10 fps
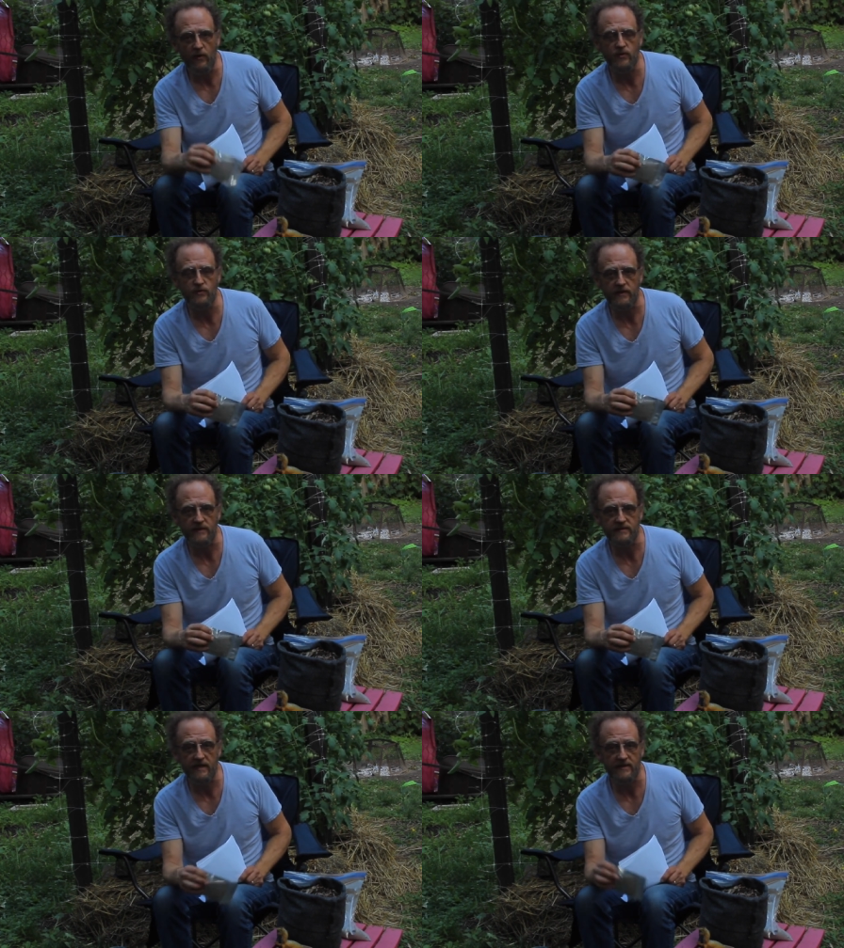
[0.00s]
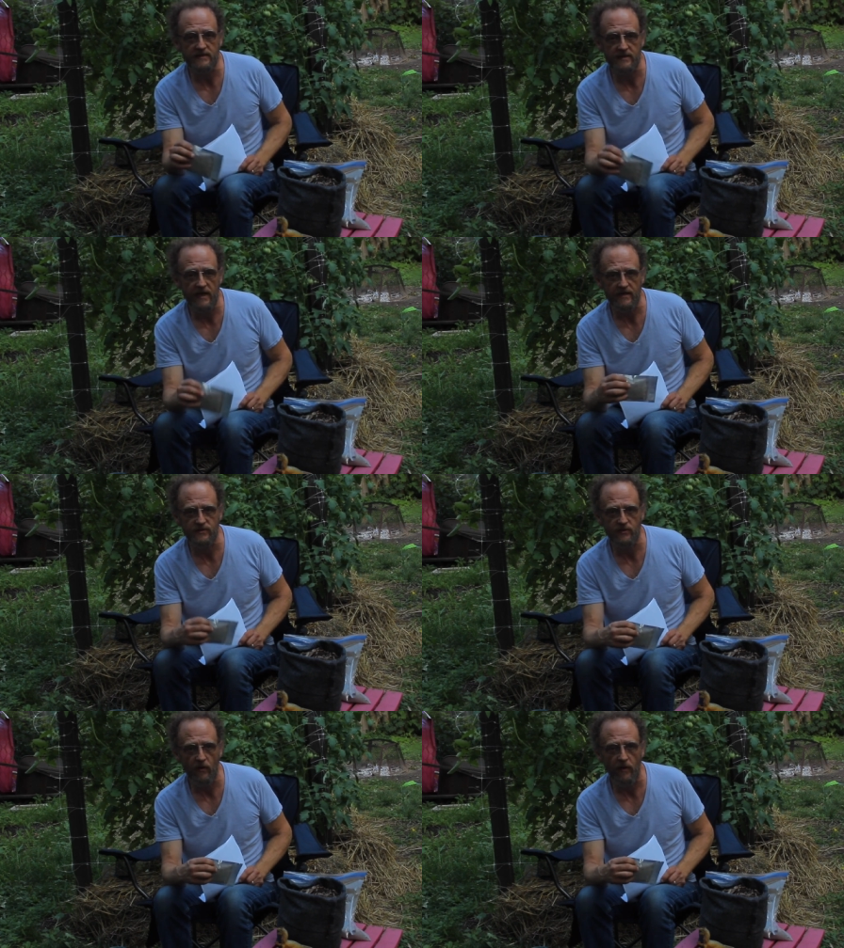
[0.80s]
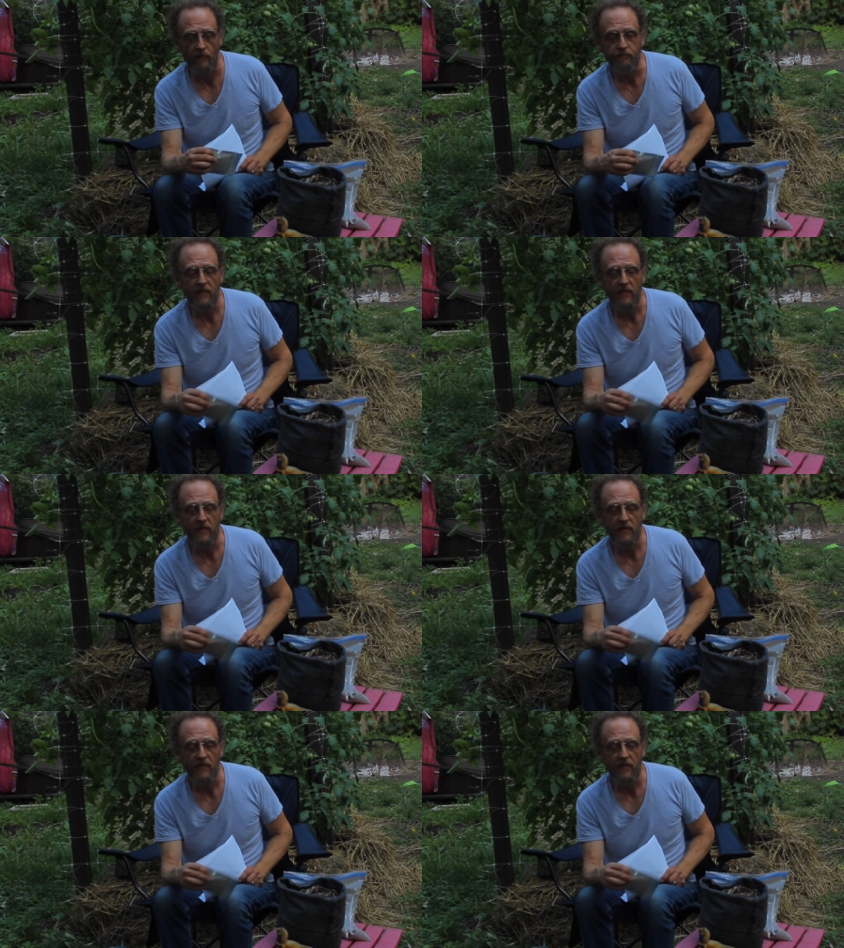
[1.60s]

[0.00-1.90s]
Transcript: nutrients that's in that soil.